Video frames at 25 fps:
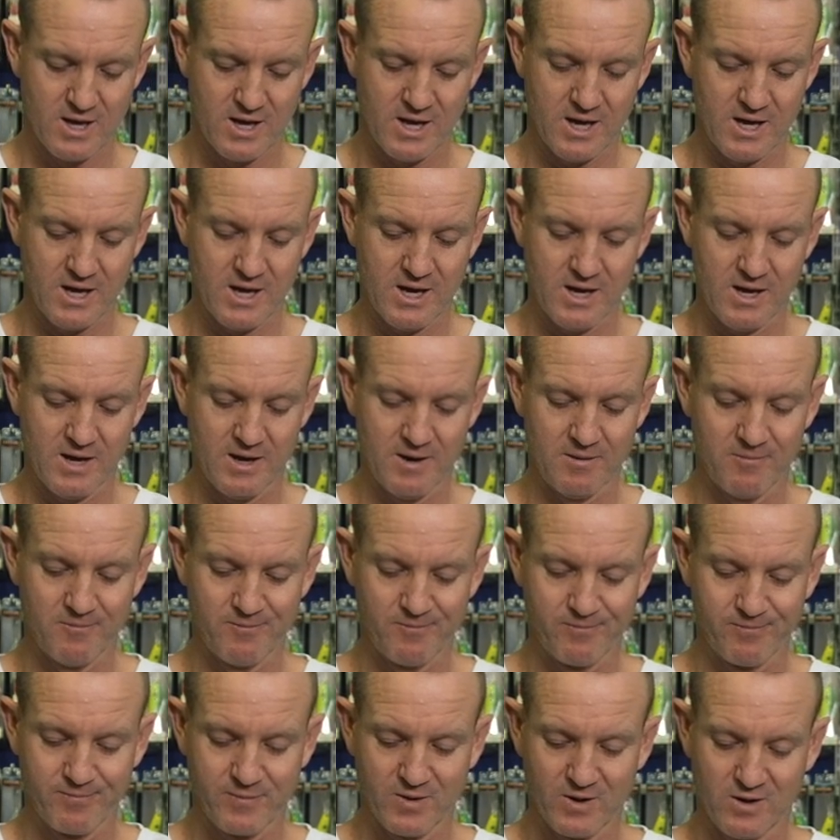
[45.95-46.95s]

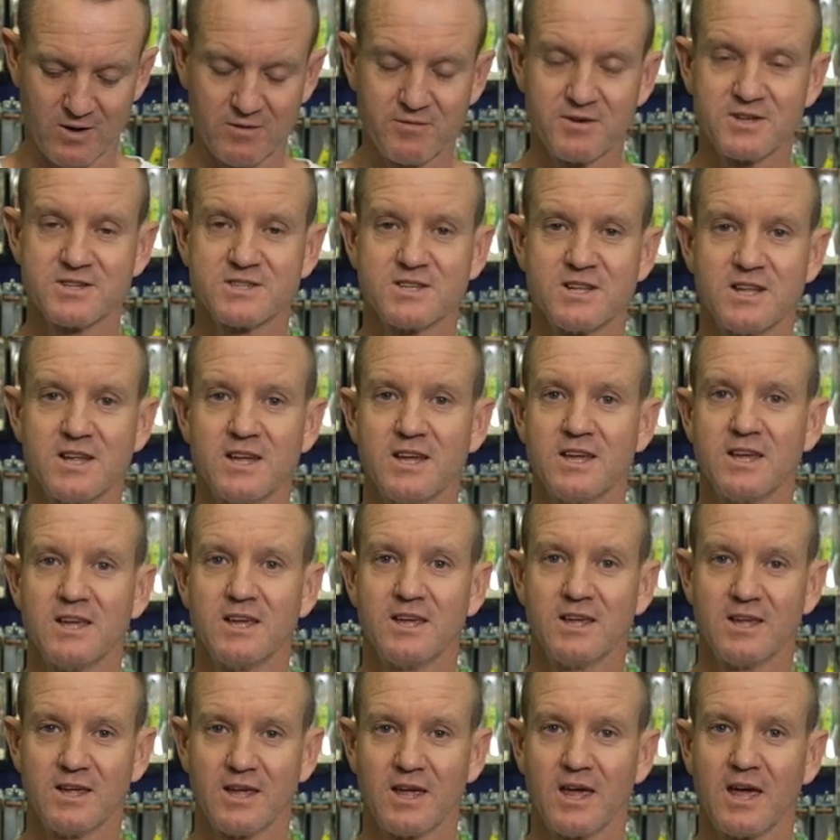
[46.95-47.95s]
Um,
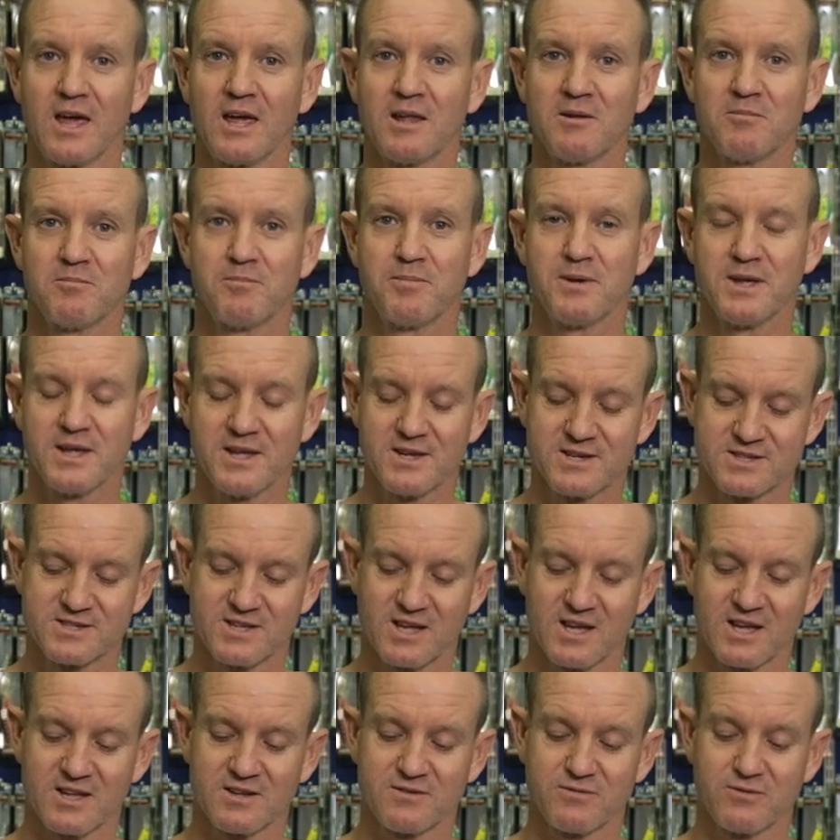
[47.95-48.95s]
obviously NP
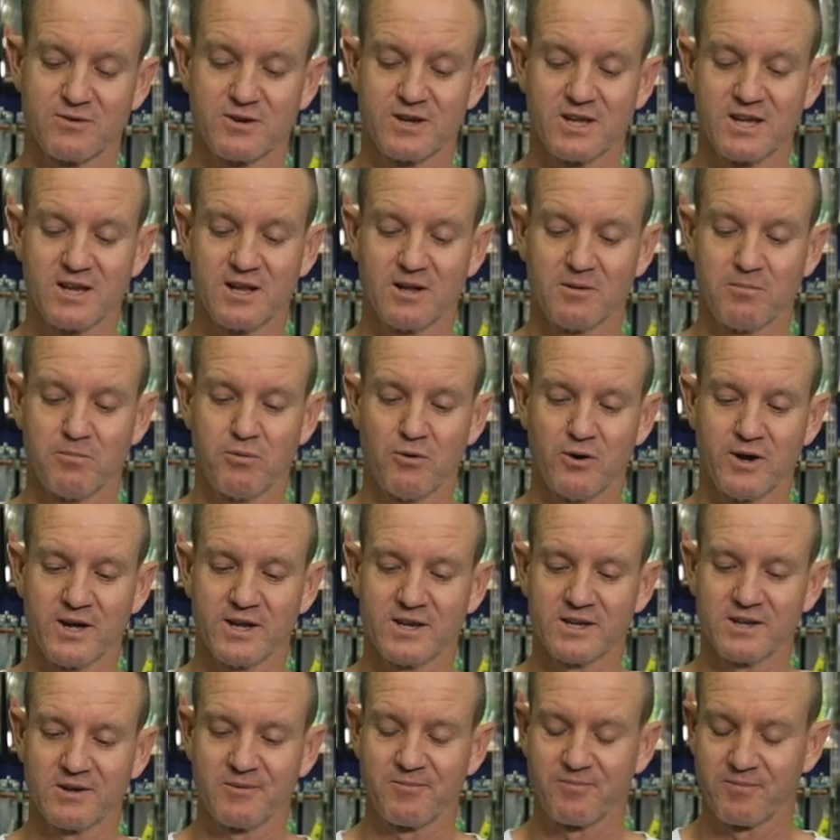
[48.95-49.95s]
stands for needle
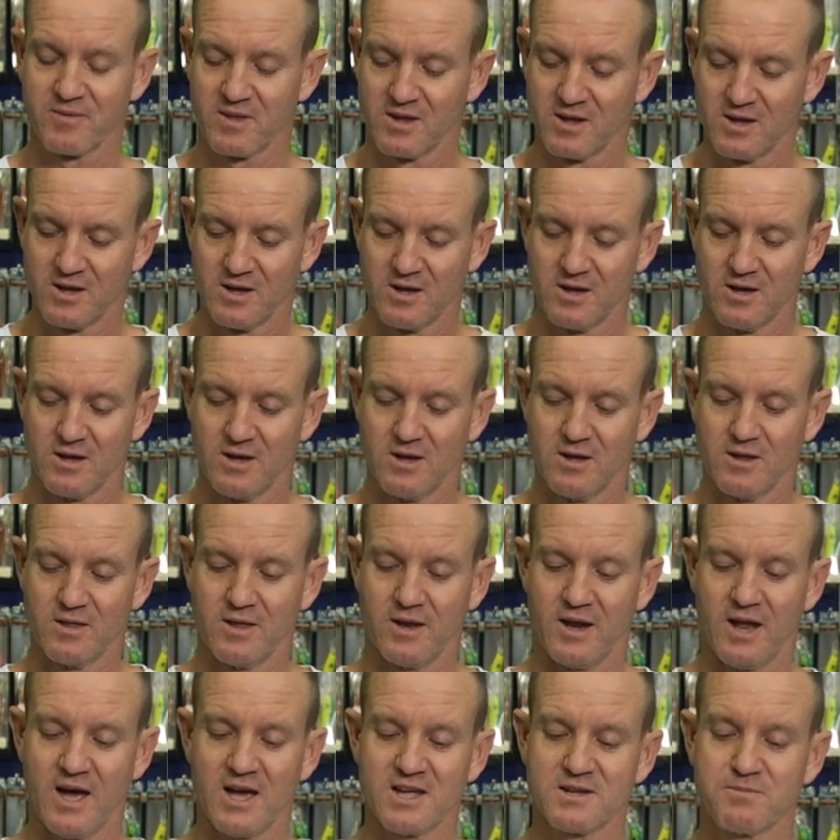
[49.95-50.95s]
point.
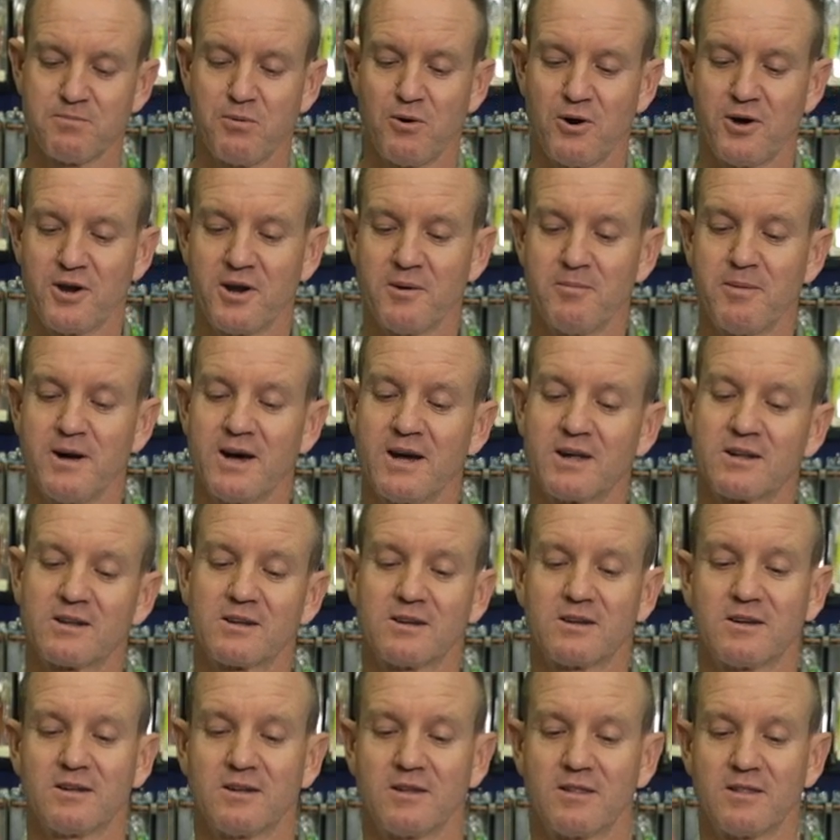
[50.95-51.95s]
The nice part about
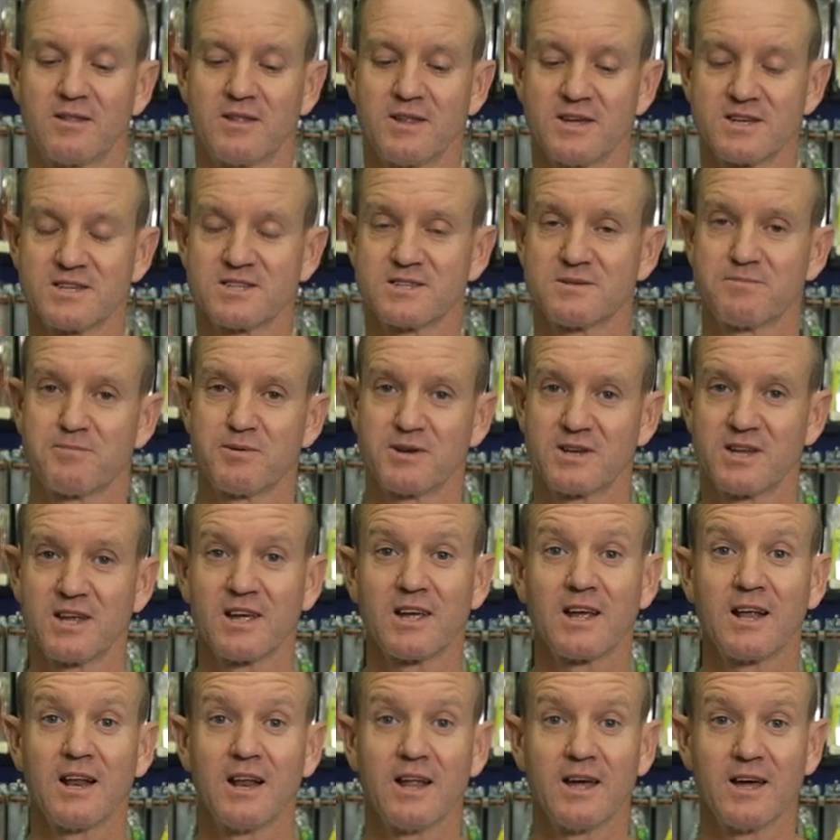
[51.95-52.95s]
this
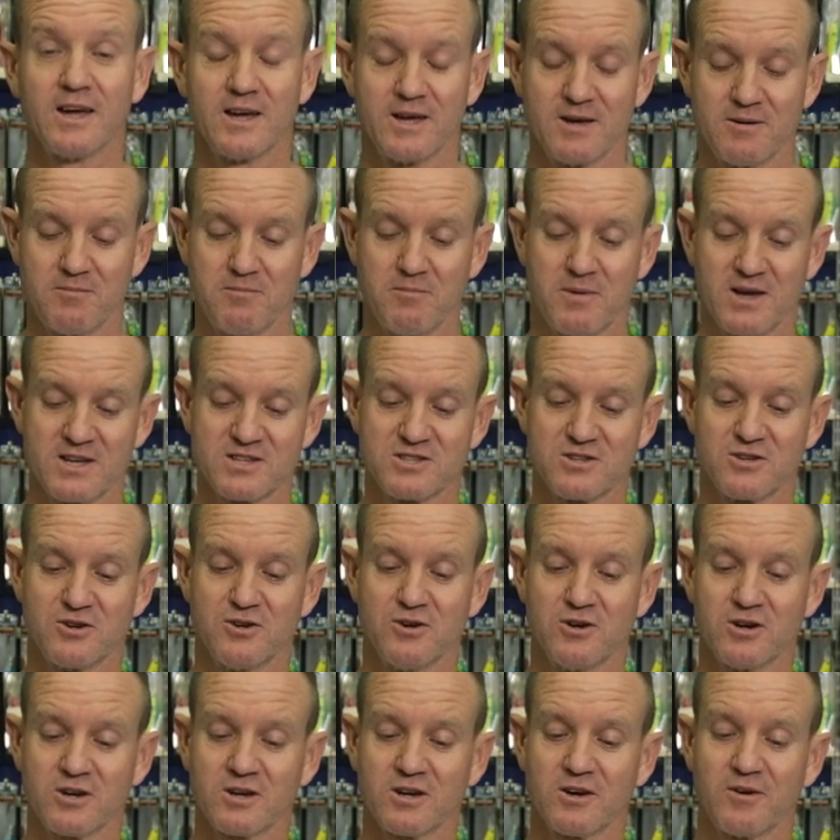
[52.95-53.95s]
particular
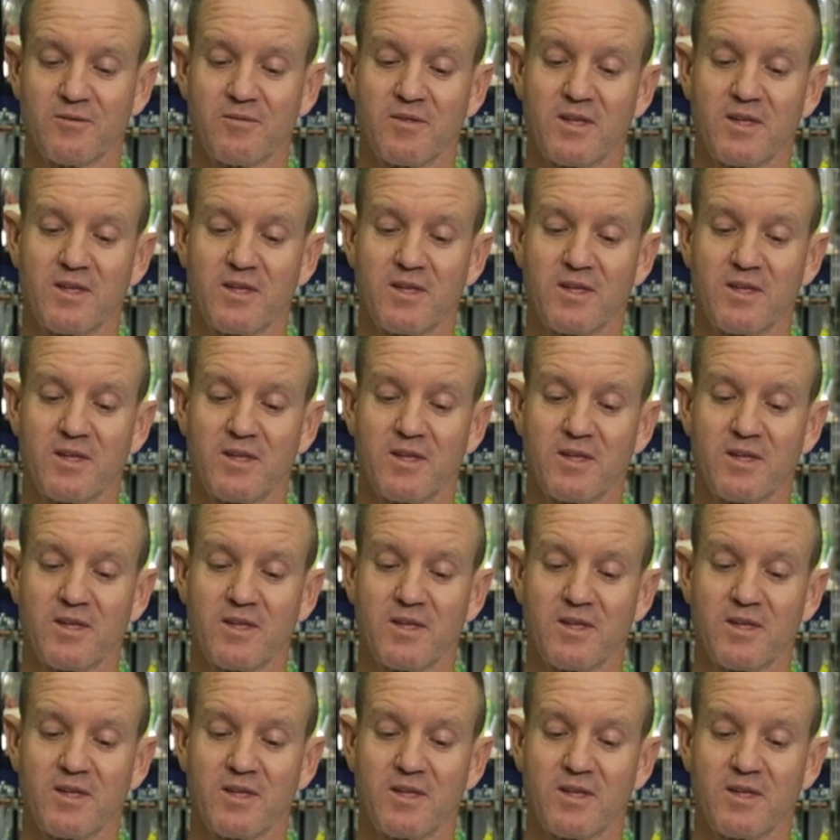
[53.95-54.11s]
Mustad hook